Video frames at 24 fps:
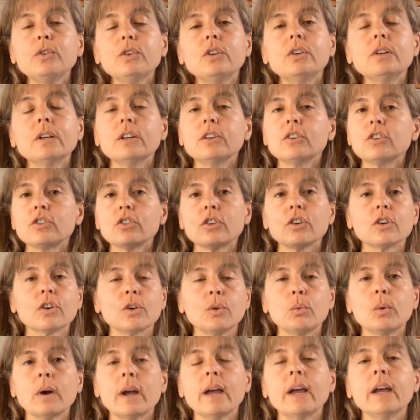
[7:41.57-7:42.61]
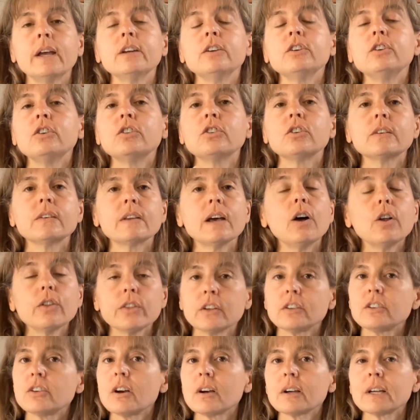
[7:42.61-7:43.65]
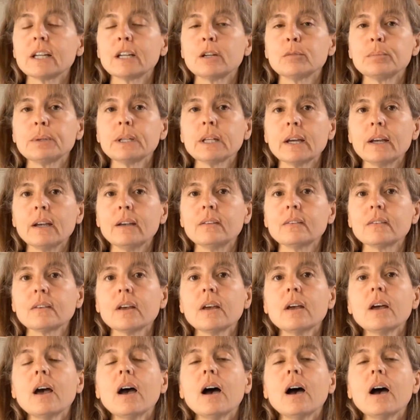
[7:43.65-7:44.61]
you didn't jerk away, you just held the target in place